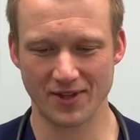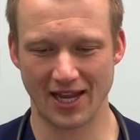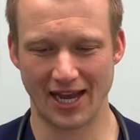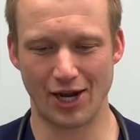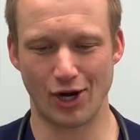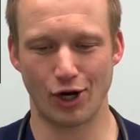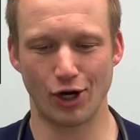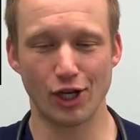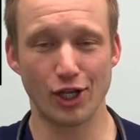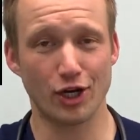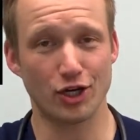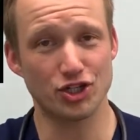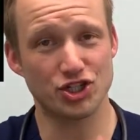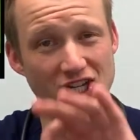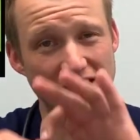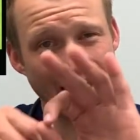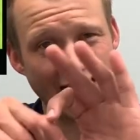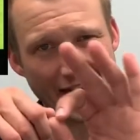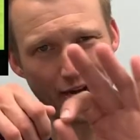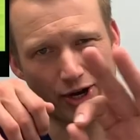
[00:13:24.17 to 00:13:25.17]
And earlier she
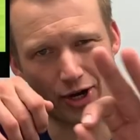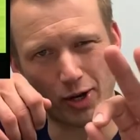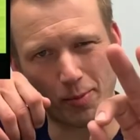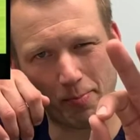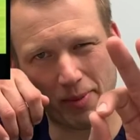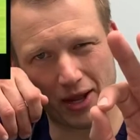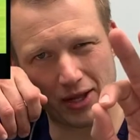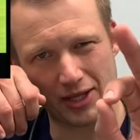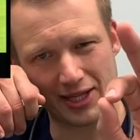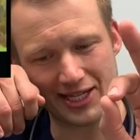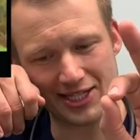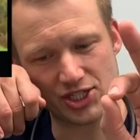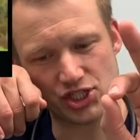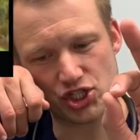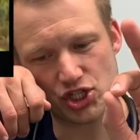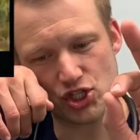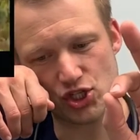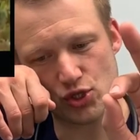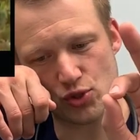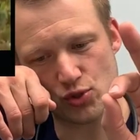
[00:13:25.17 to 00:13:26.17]
laid on her belly and
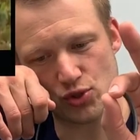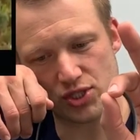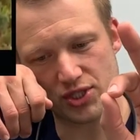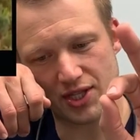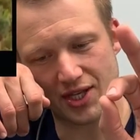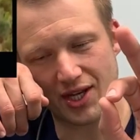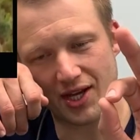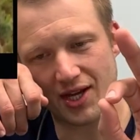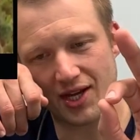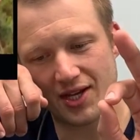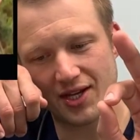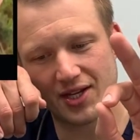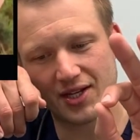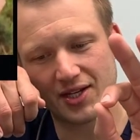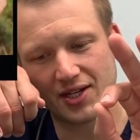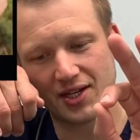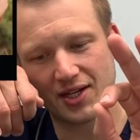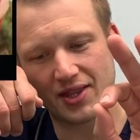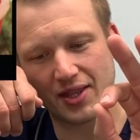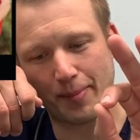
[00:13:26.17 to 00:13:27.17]
she used
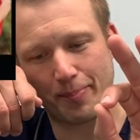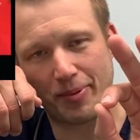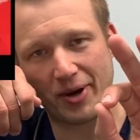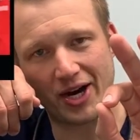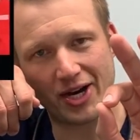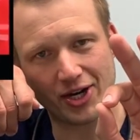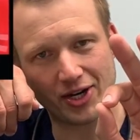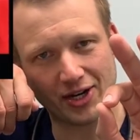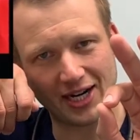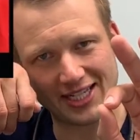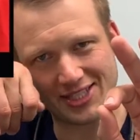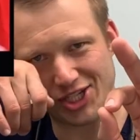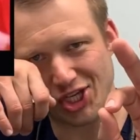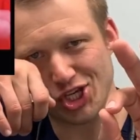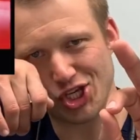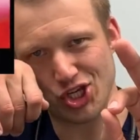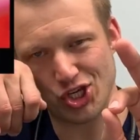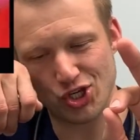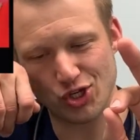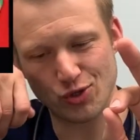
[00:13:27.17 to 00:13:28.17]
the putter as
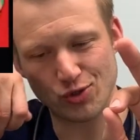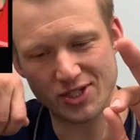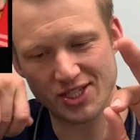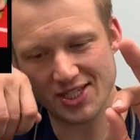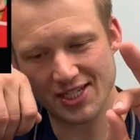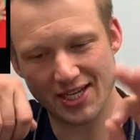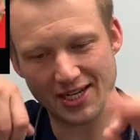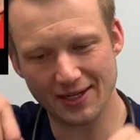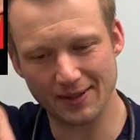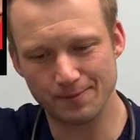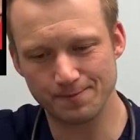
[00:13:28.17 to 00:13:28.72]
a cue stick.